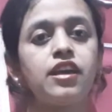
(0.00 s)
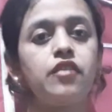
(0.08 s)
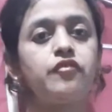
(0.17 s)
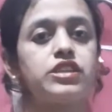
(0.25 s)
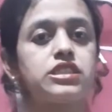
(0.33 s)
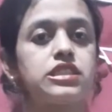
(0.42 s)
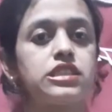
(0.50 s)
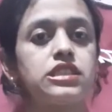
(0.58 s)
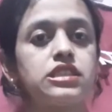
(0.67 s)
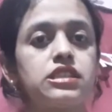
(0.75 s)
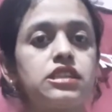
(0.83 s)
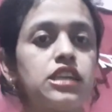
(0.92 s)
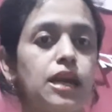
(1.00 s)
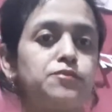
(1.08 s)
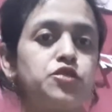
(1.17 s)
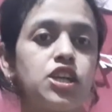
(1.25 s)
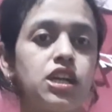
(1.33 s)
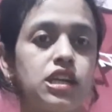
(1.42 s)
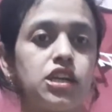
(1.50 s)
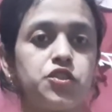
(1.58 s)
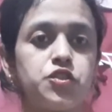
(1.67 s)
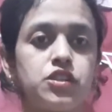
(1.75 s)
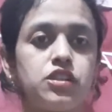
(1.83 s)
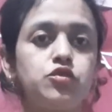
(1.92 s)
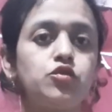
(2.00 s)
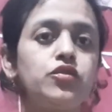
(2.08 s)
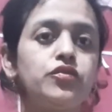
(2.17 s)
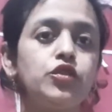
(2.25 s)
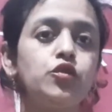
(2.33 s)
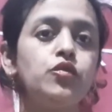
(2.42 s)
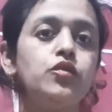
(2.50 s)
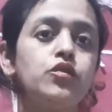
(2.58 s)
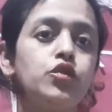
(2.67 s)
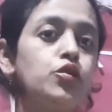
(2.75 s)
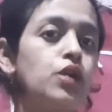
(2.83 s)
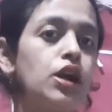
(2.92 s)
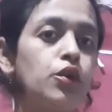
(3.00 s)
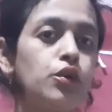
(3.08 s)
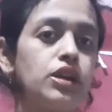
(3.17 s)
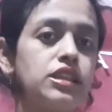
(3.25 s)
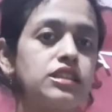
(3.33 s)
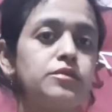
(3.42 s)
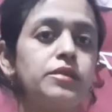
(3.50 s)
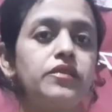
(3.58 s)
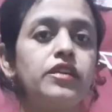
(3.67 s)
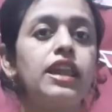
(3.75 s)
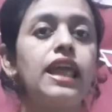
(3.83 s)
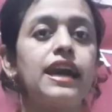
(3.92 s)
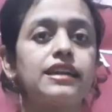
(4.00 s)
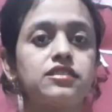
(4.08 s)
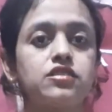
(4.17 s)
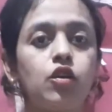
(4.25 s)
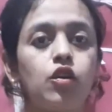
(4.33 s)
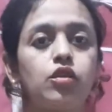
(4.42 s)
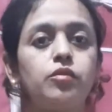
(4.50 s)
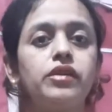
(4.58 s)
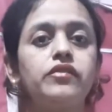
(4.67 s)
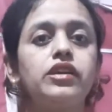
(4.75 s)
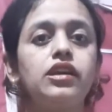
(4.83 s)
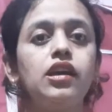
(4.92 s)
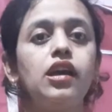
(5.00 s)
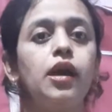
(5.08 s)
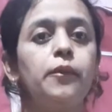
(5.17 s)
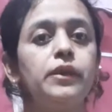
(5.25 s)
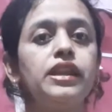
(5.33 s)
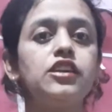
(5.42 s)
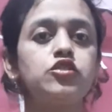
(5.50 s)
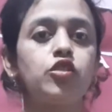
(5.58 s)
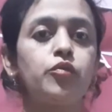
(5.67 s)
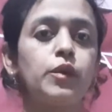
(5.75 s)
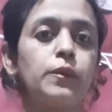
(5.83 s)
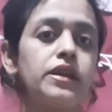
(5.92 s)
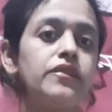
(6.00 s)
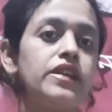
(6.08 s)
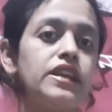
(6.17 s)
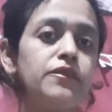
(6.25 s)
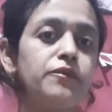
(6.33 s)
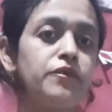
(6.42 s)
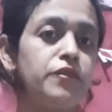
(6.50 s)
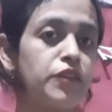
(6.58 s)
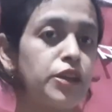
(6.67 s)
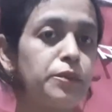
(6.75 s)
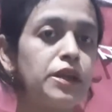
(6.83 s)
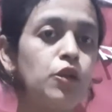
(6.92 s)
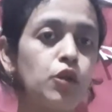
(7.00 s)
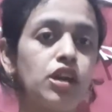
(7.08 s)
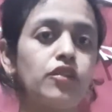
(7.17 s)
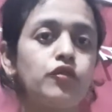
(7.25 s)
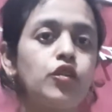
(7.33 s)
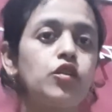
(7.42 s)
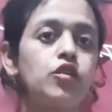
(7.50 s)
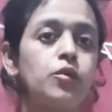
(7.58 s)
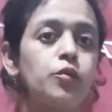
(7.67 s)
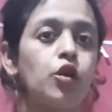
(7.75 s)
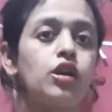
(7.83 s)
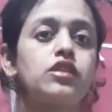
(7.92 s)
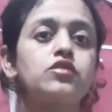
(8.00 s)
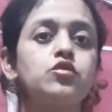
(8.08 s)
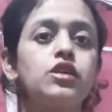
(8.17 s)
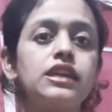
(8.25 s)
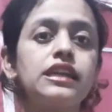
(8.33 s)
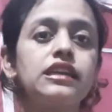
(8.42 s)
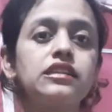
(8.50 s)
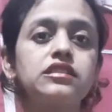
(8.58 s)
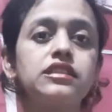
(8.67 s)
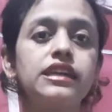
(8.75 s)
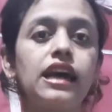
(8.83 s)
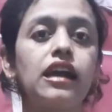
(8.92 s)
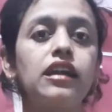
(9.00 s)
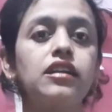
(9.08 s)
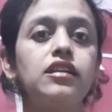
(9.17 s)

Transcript: first is capture attention. So if you are doing this, maybe lakhs or maybe millions of people will be looking for your product. So at least they are